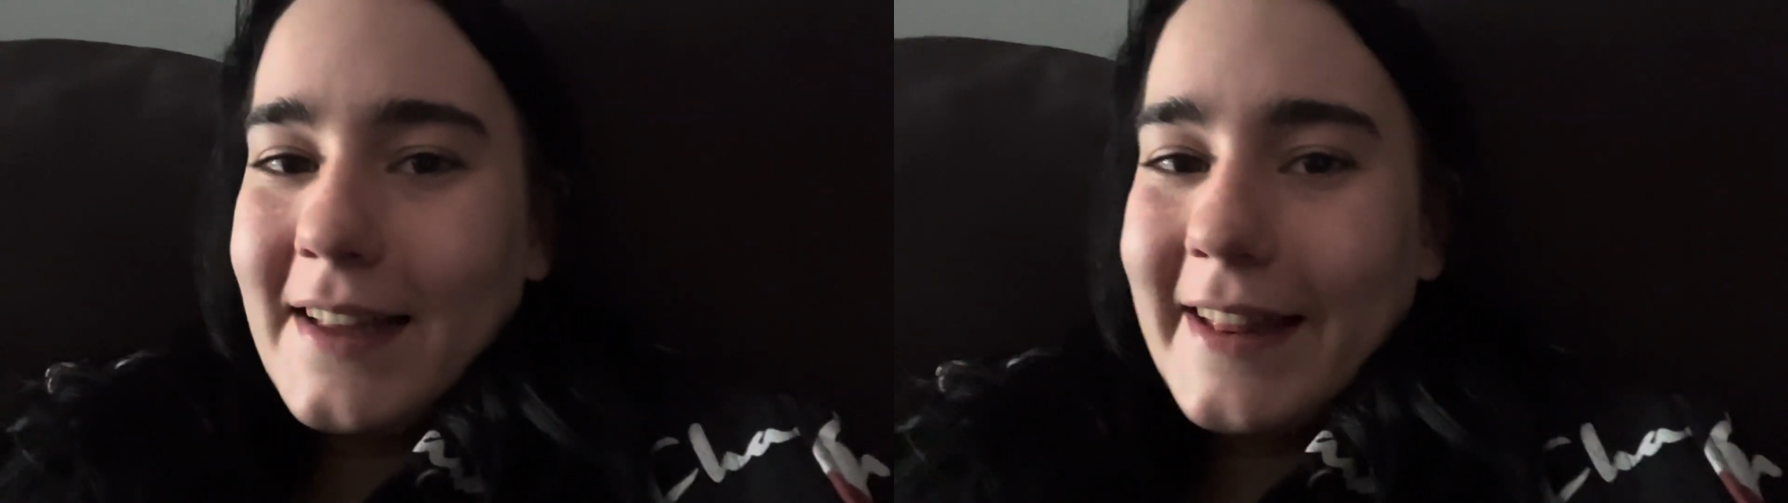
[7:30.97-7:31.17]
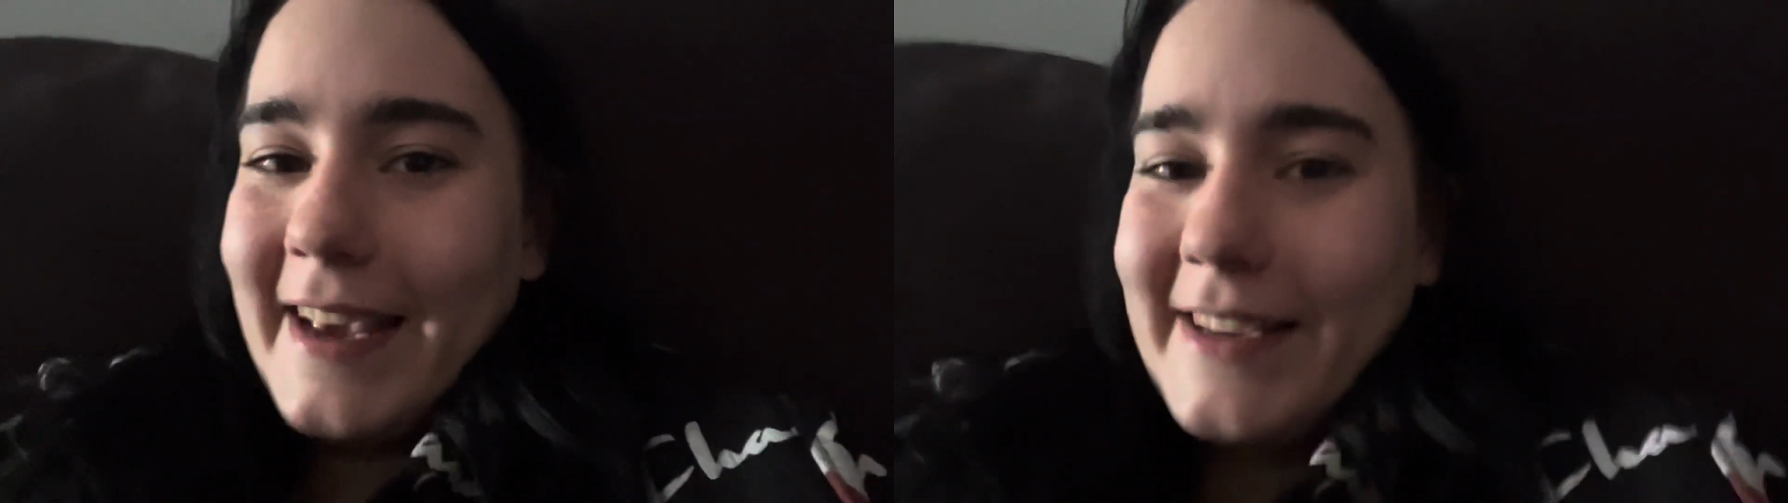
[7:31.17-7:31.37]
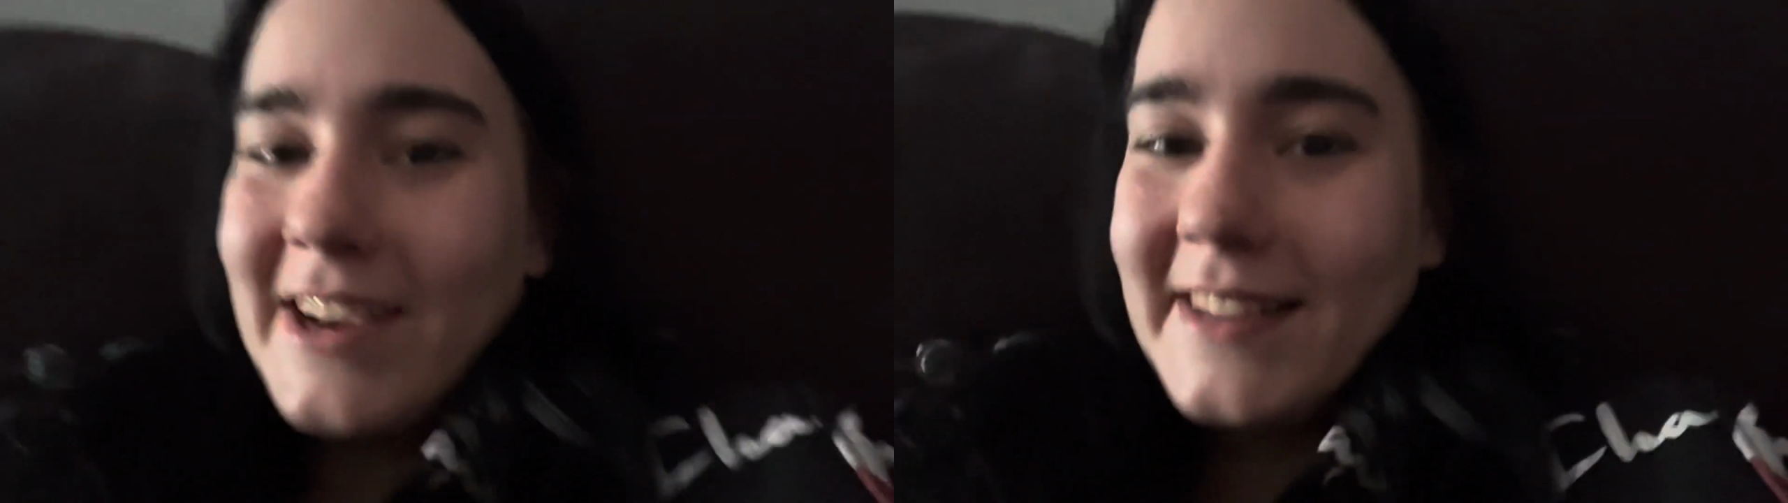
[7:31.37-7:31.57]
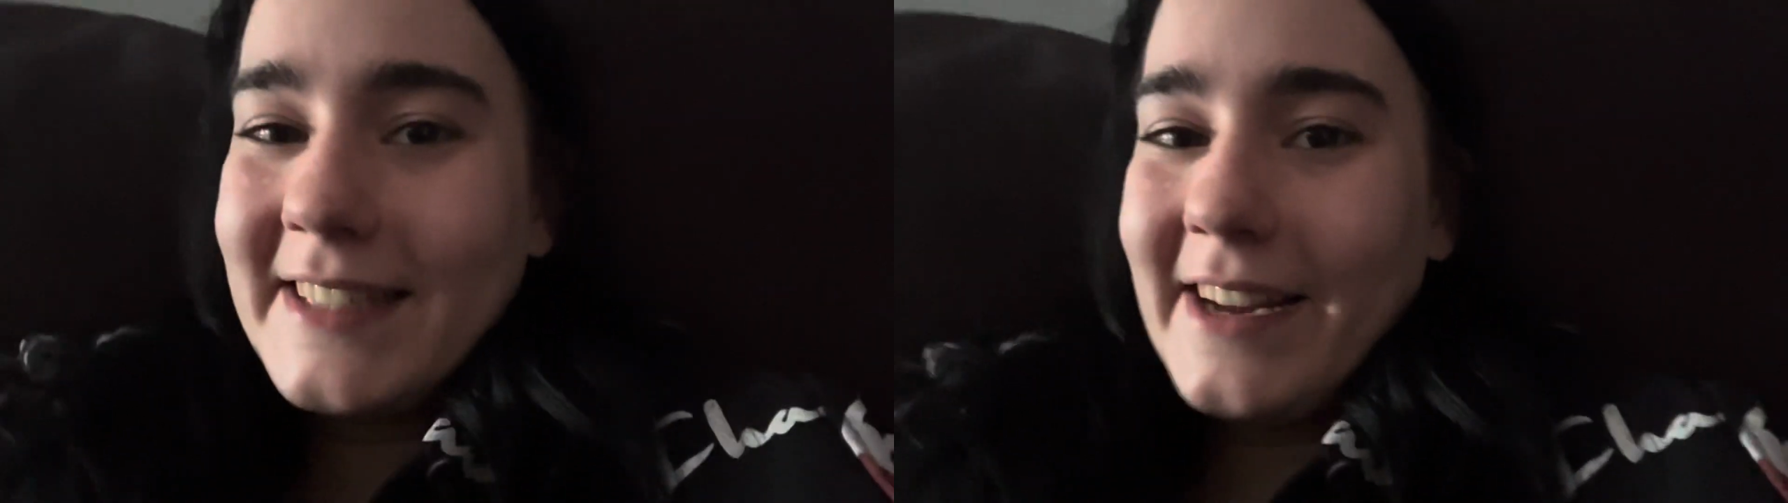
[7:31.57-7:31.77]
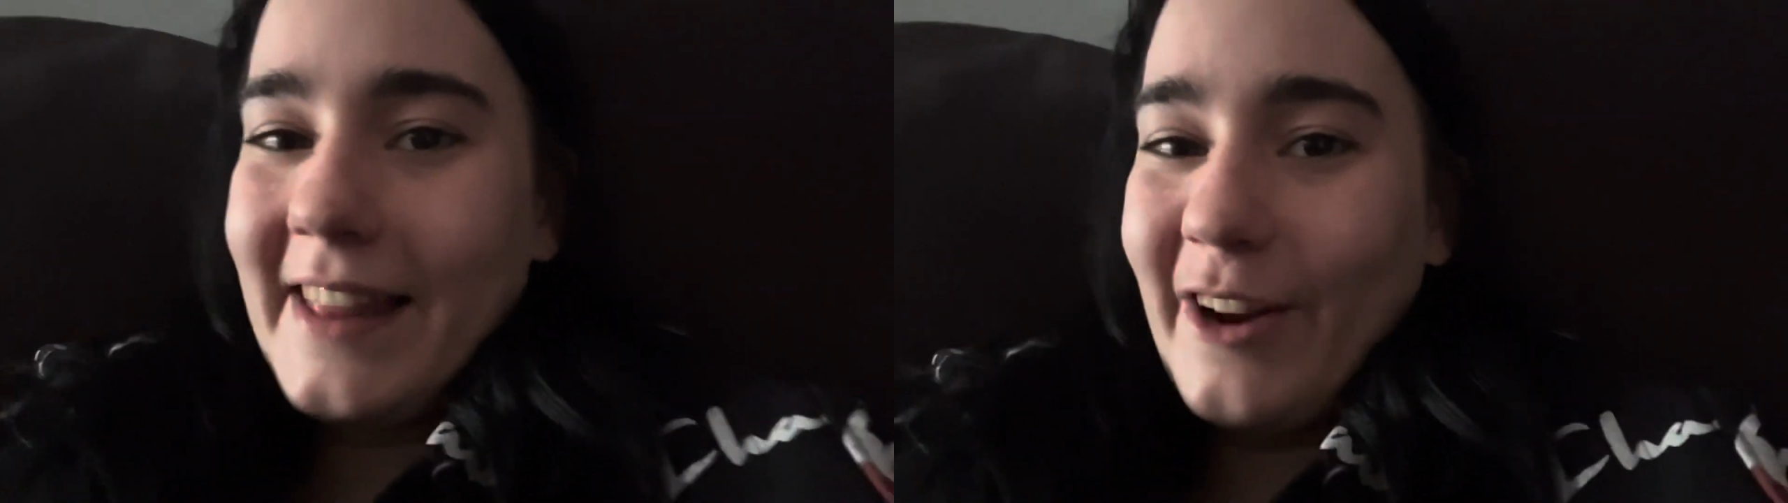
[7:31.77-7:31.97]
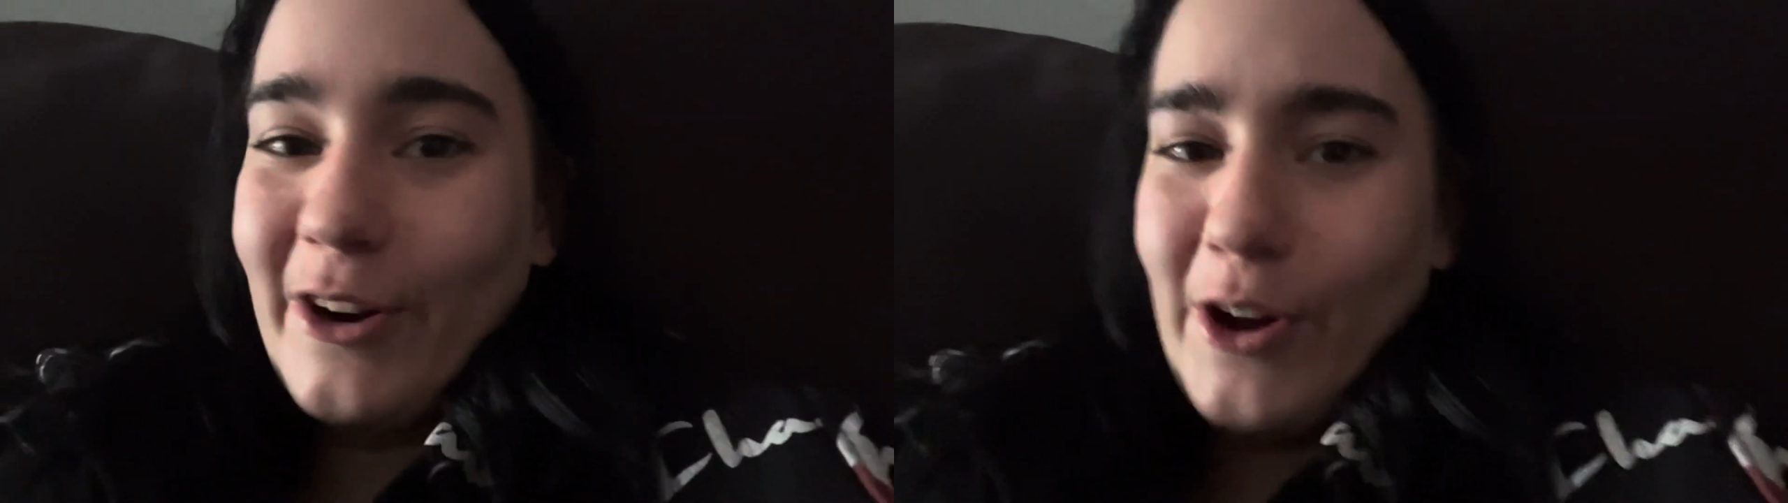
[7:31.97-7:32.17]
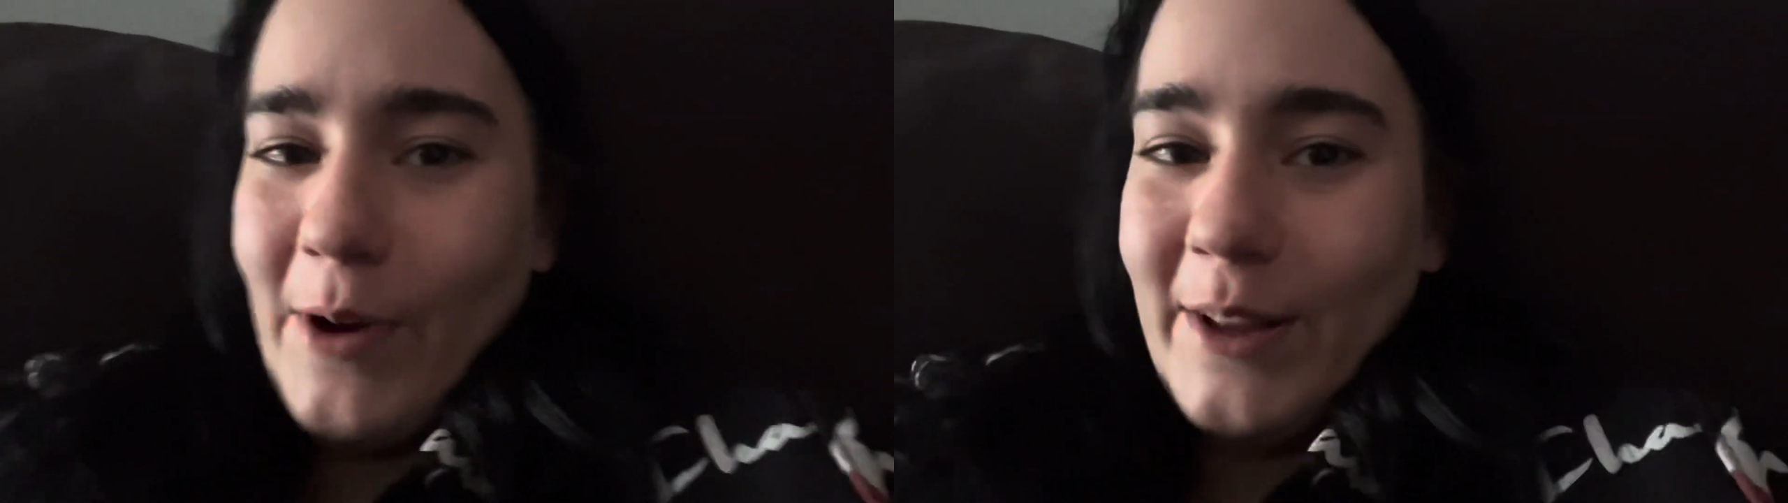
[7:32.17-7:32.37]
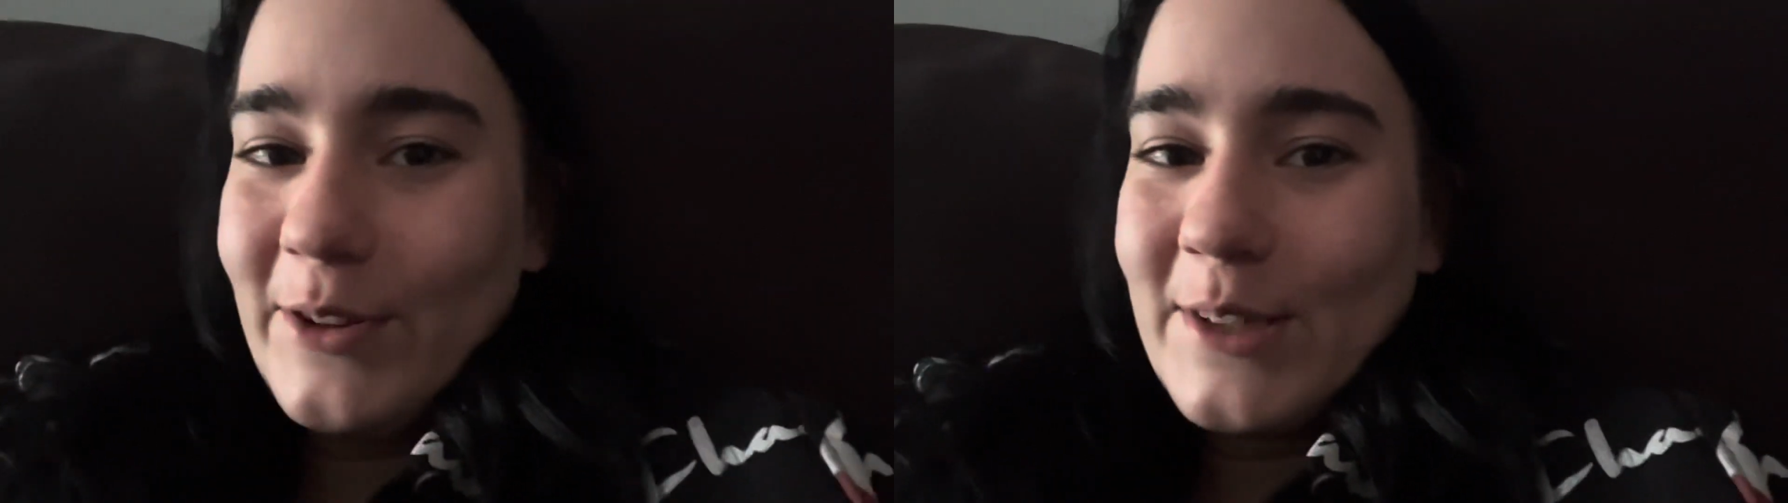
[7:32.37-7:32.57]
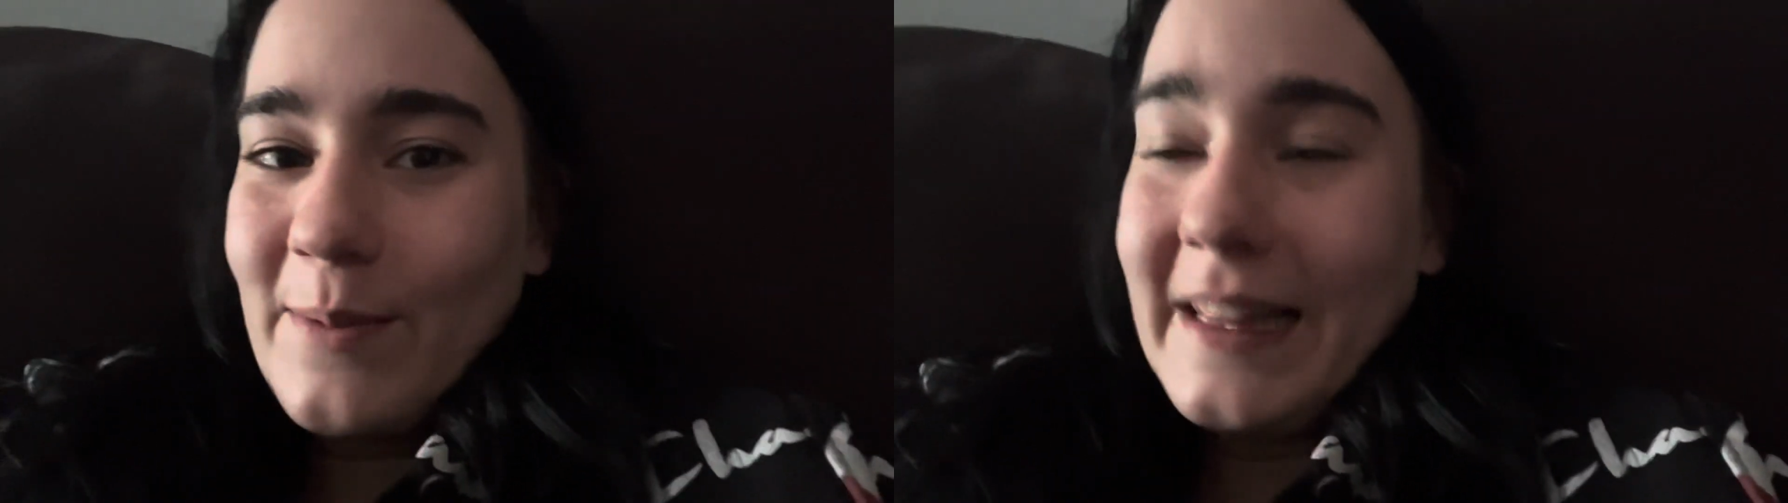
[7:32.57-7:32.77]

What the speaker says: like, because they're, like, are going through something.